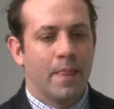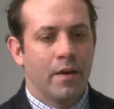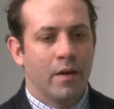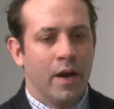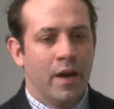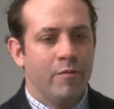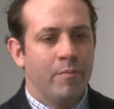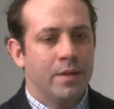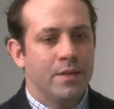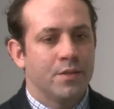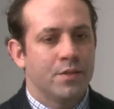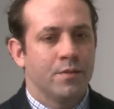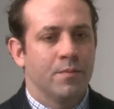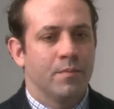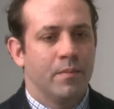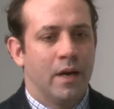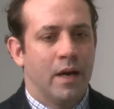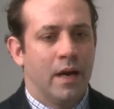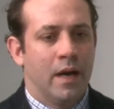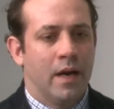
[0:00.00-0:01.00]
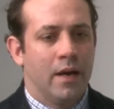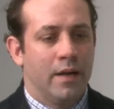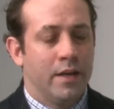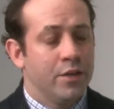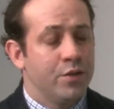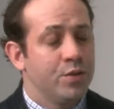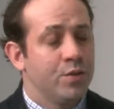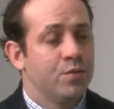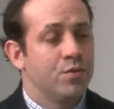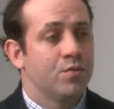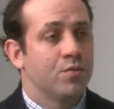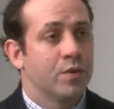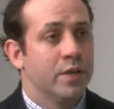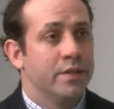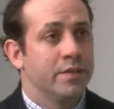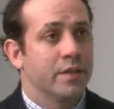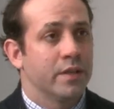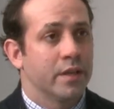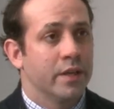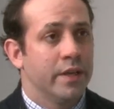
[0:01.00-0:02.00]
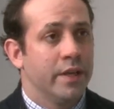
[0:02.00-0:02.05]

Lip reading: There have been some issues recently.